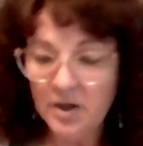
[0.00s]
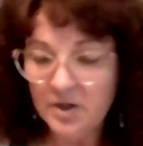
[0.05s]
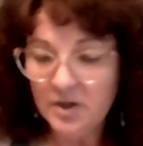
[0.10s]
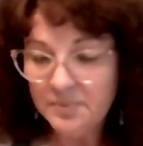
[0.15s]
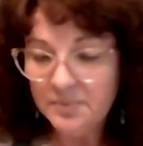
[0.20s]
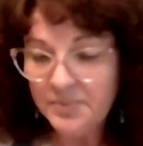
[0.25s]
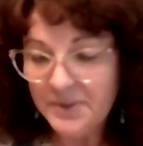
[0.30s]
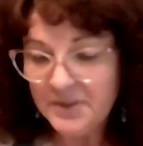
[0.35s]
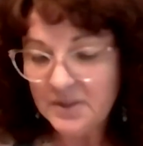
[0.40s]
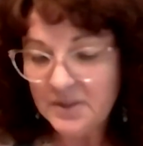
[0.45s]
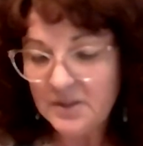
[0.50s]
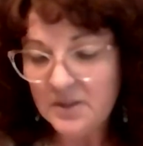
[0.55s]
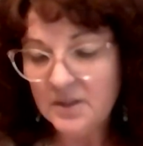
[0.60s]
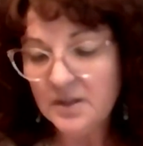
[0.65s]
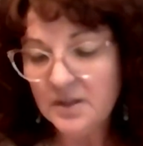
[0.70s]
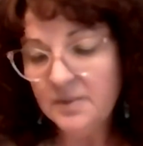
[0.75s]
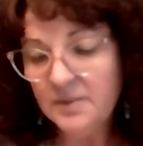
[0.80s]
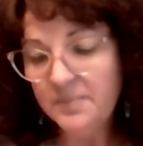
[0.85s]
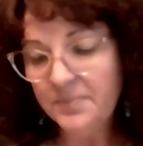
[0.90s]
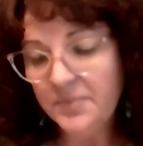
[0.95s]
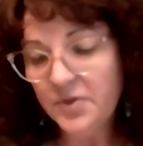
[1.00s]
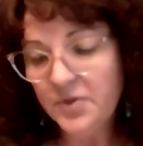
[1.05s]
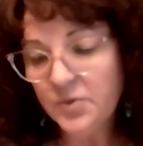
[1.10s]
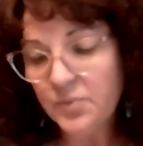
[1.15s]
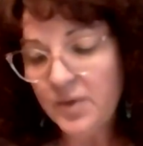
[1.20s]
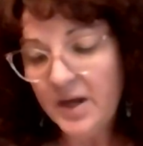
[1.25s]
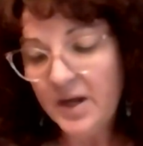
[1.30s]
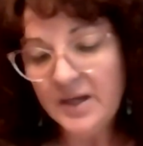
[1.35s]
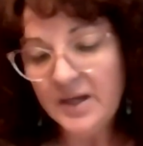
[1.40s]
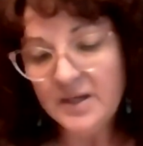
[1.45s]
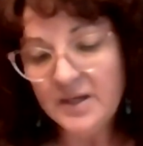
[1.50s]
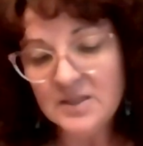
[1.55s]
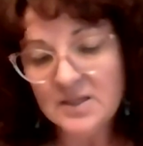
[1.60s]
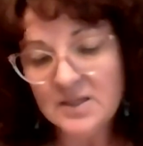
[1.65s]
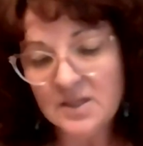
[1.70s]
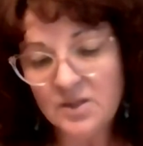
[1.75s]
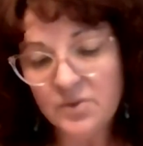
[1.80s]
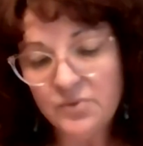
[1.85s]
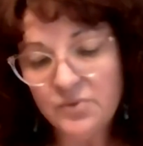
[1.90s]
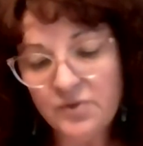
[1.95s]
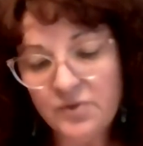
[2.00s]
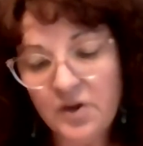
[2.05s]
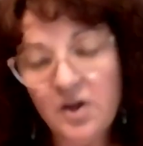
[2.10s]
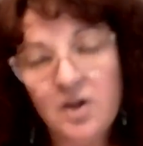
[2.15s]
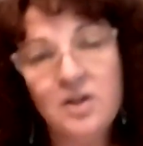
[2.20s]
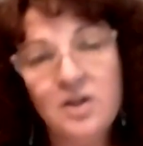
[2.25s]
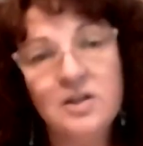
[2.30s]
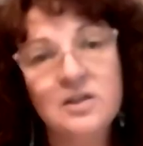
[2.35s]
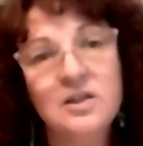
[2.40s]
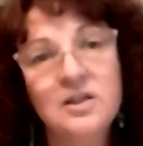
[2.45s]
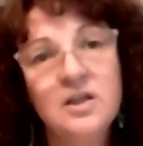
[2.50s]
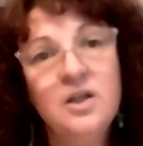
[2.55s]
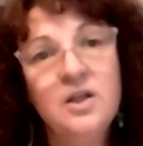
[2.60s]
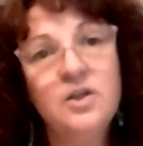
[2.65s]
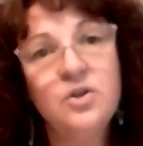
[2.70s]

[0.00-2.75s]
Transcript: our being, the rise and the fall,